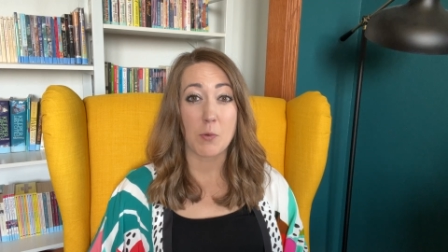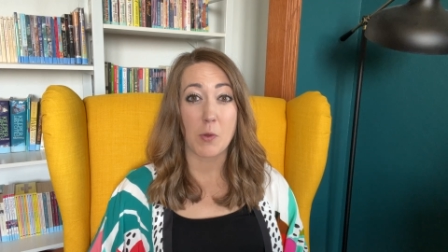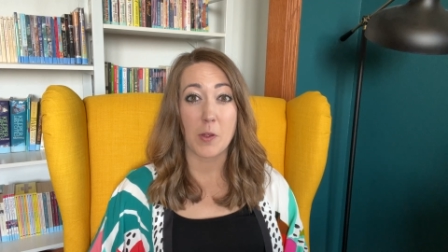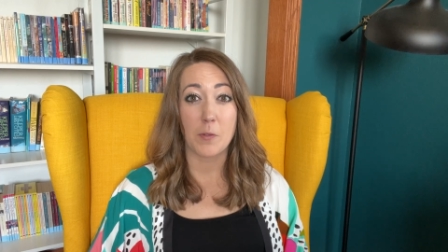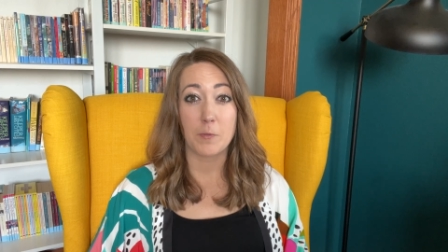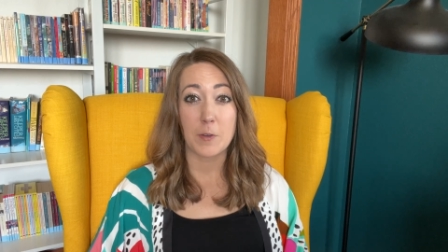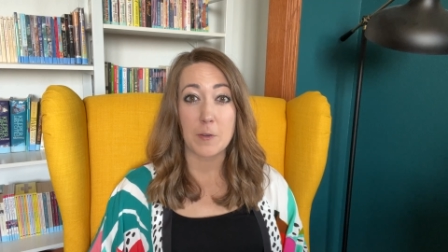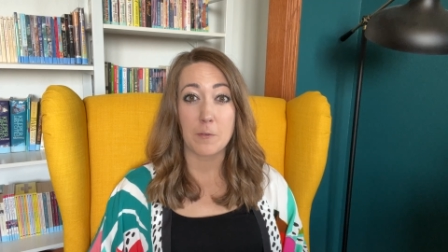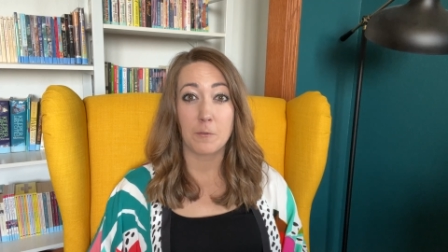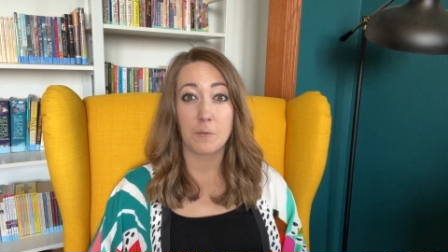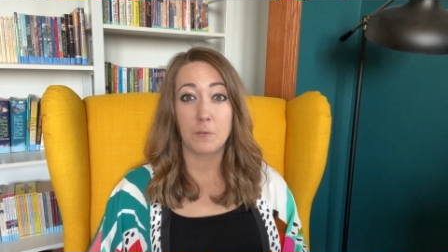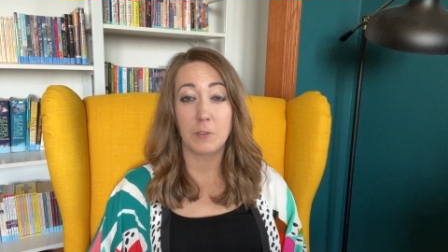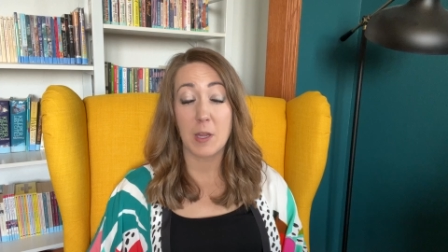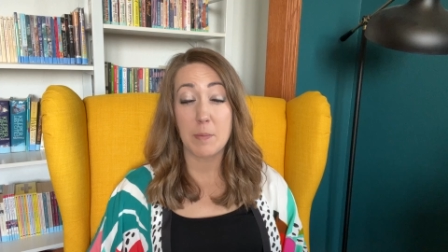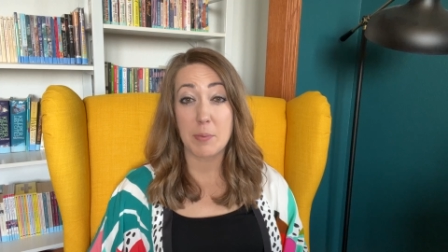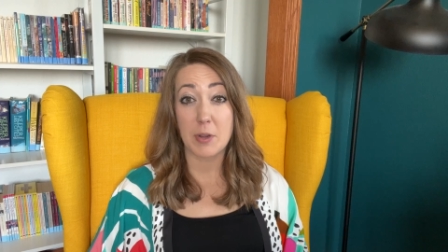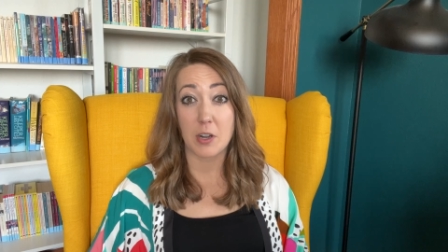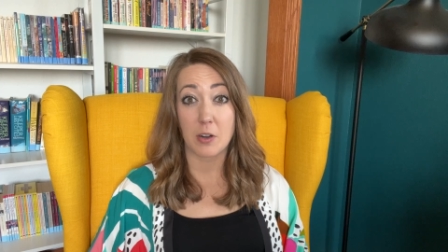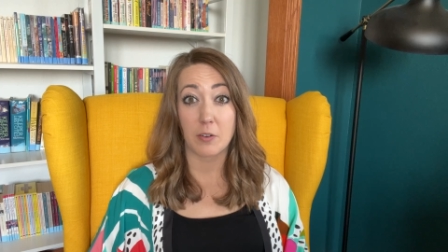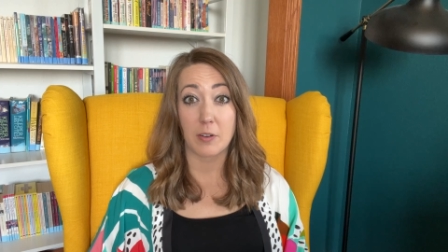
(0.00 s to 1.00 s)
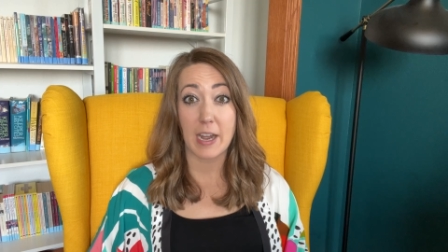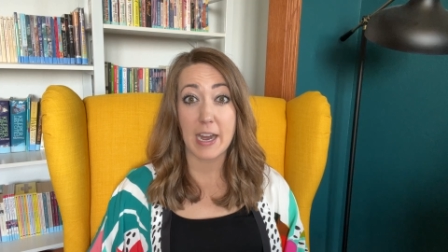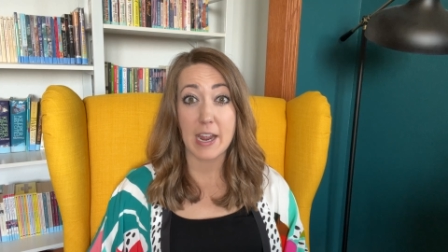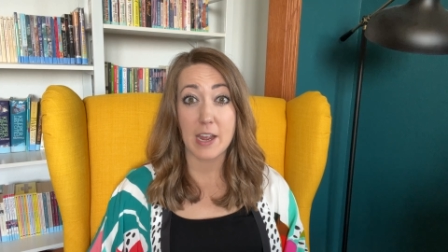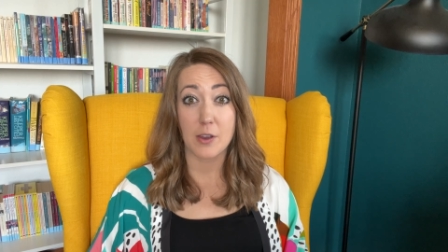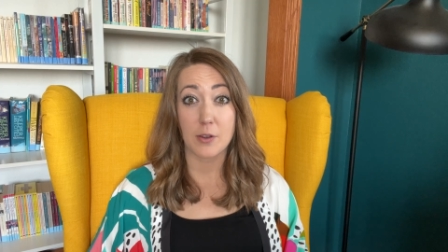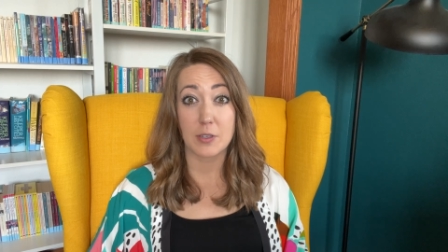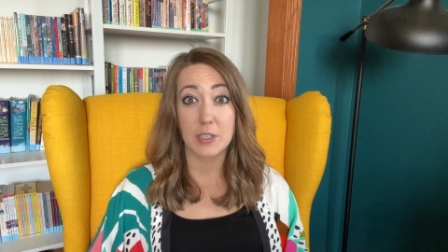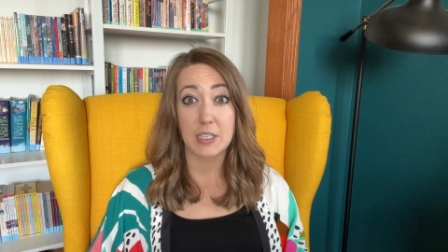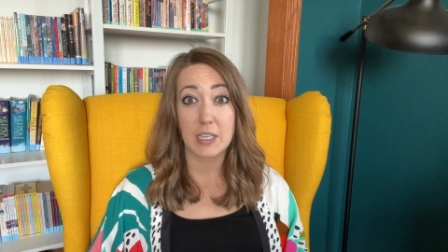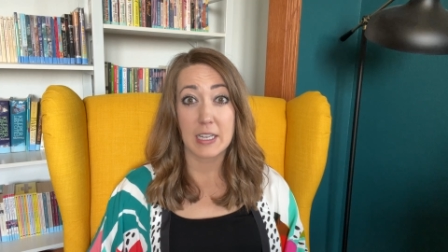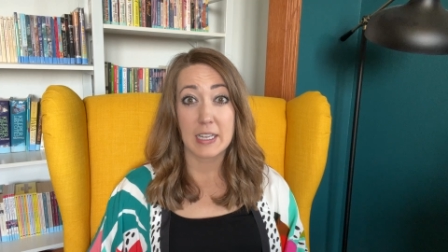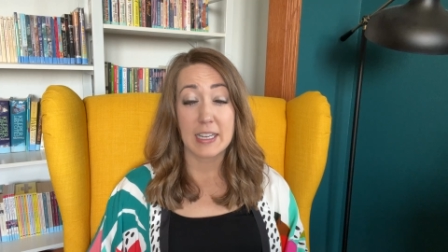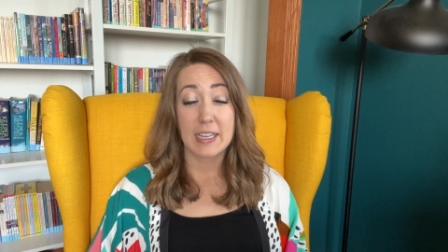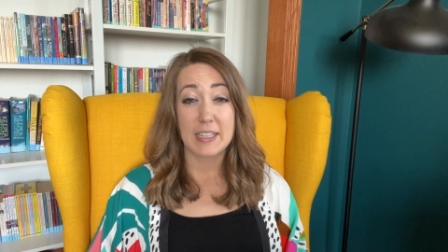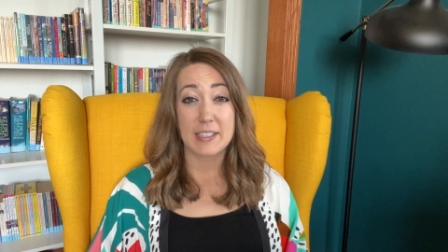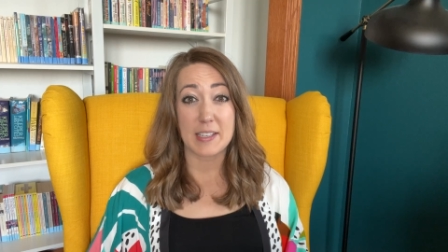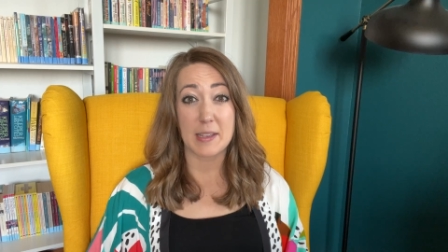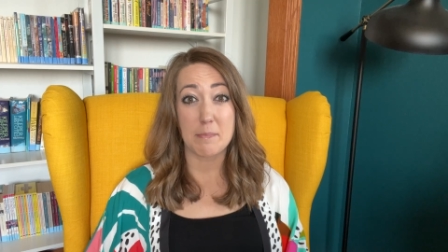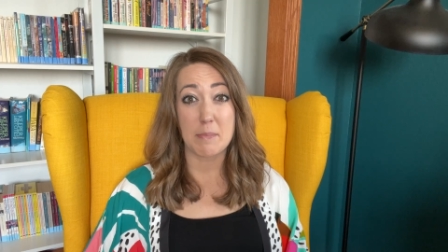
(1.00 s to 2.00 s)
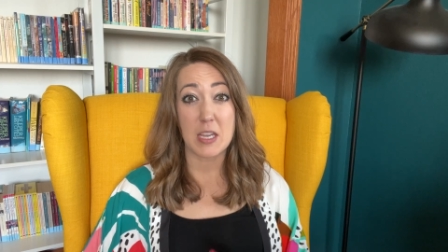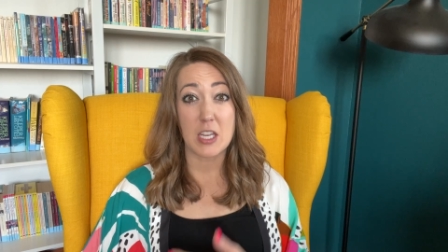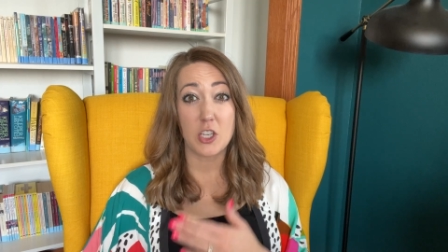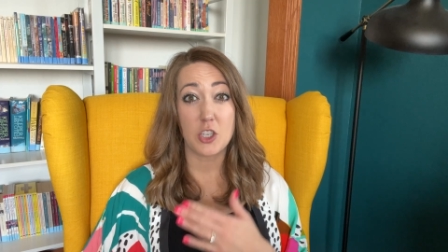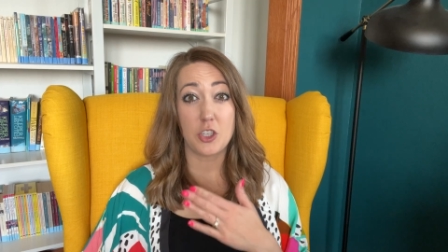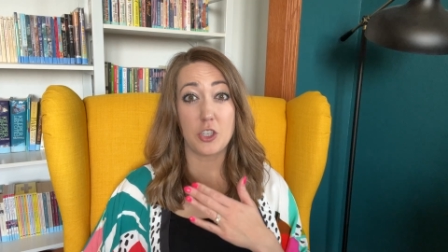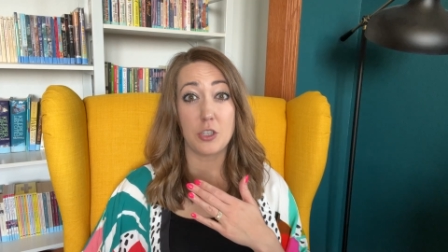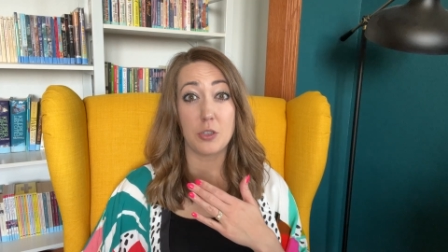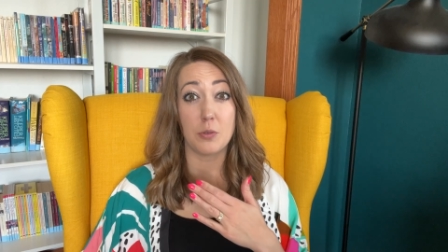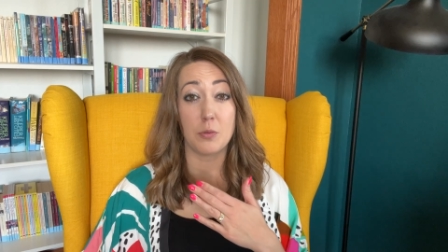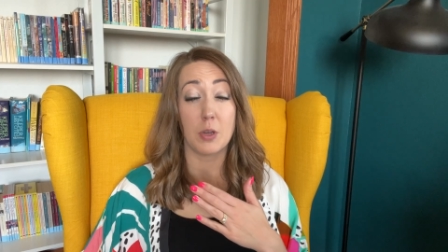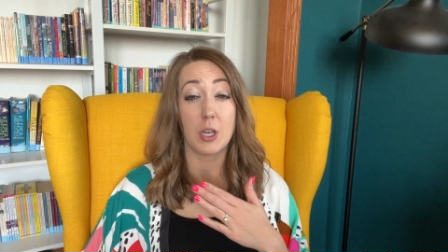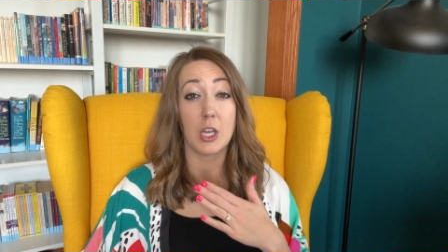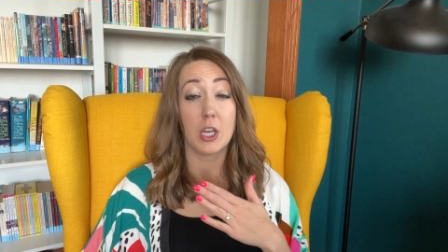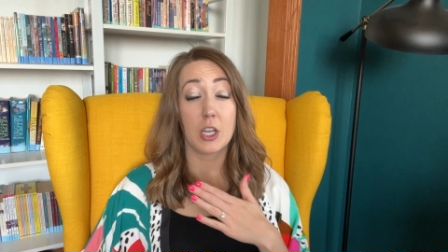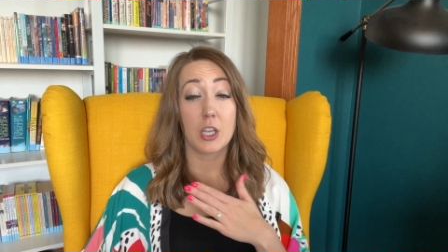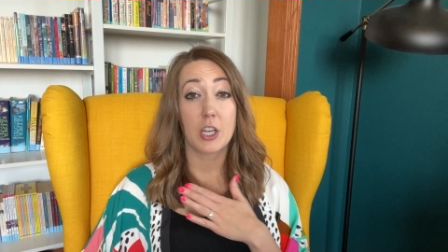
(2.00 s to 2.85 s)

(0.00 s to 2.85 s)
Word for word: Well, if we flip it around, does it mean to